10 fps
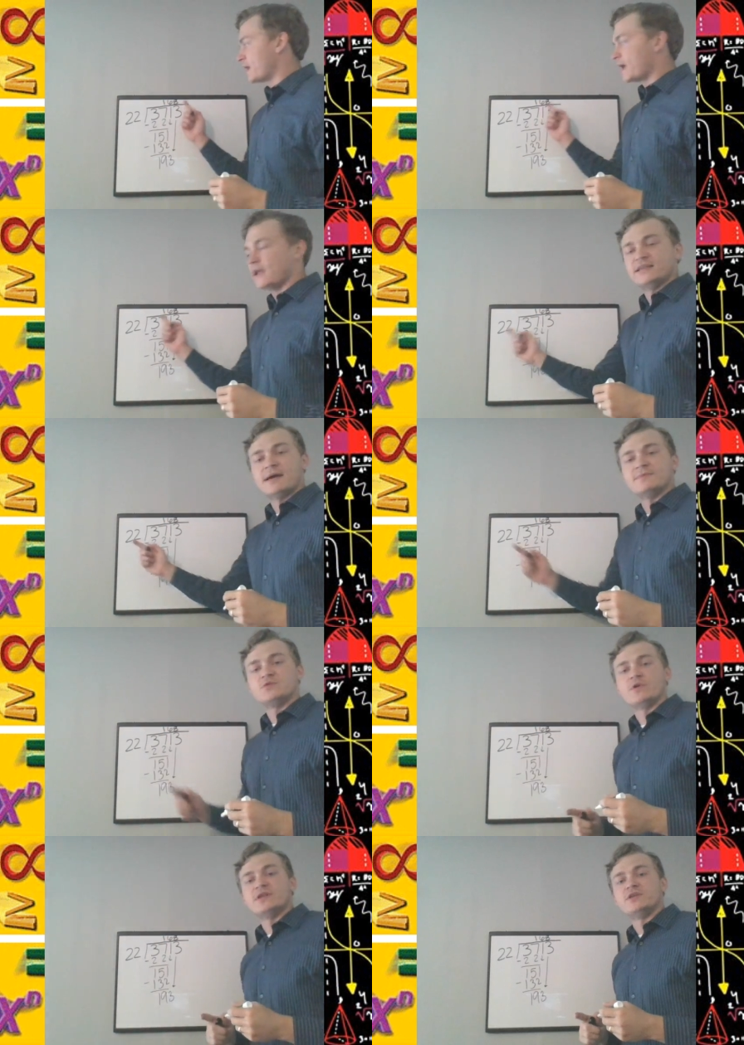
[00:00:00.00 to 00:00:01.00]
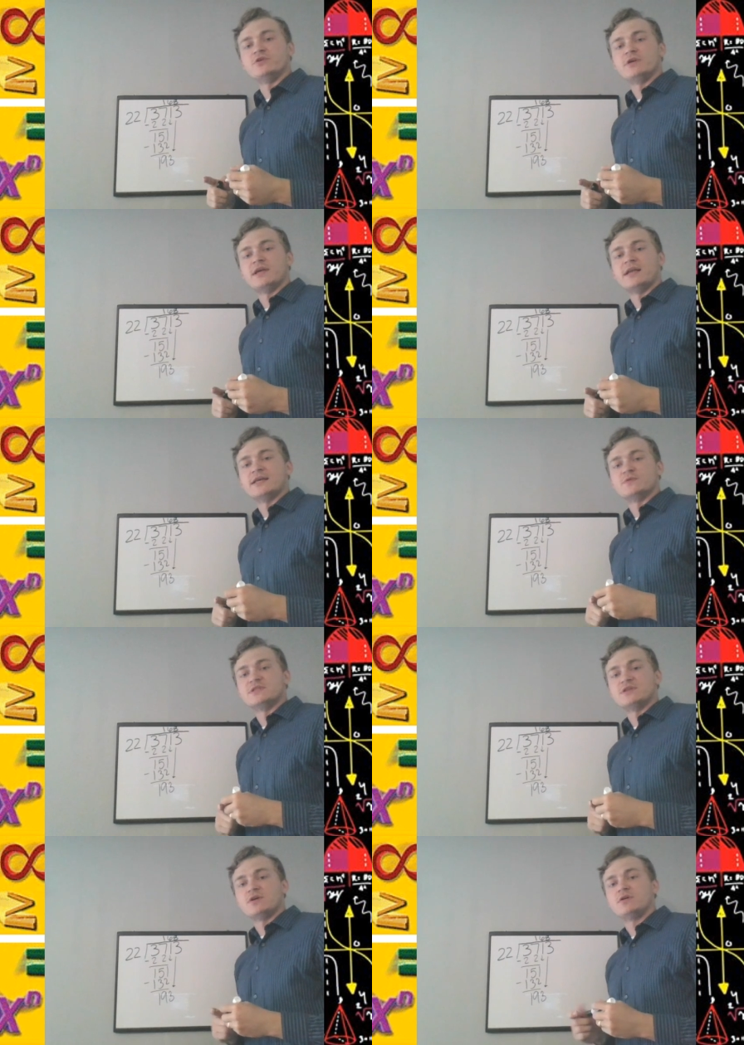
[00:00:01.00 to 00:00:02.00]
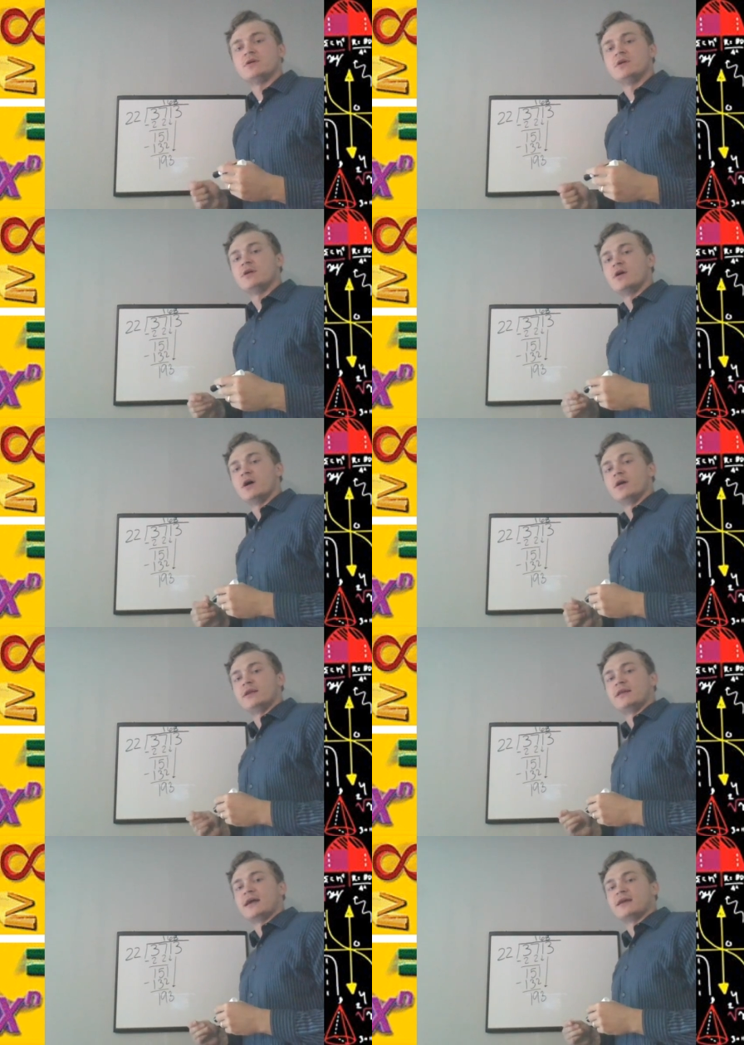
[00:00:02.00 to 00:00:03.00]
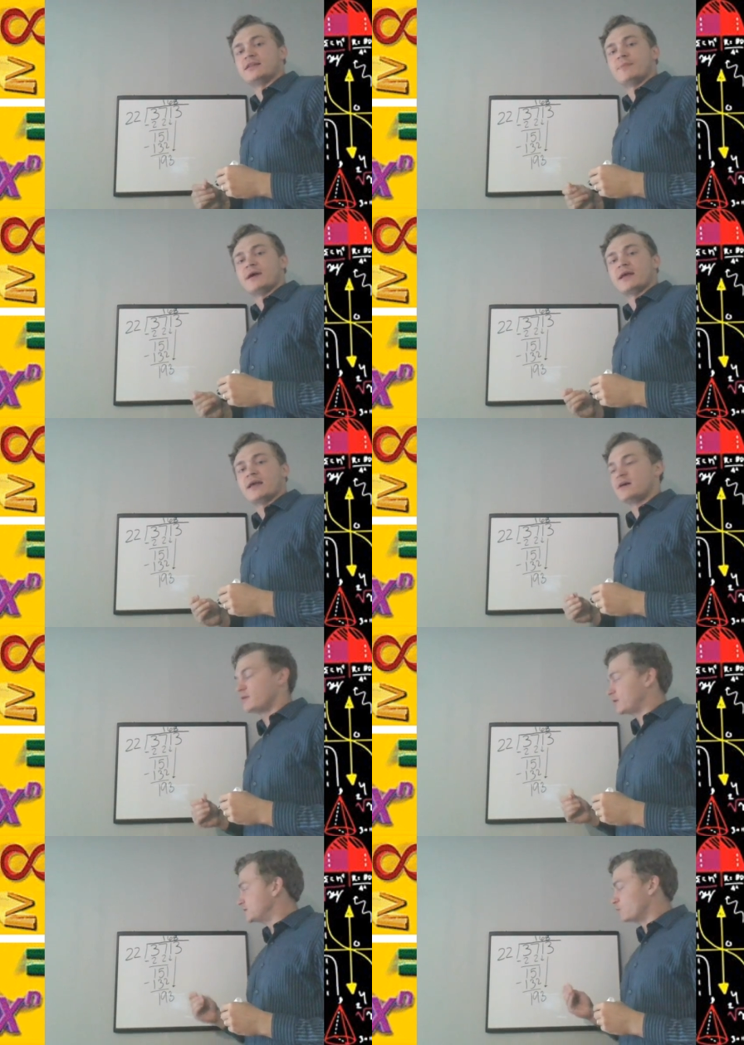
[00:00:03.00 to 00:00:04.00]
8 times 22, again, as we saw, uh, need to count that back out. It's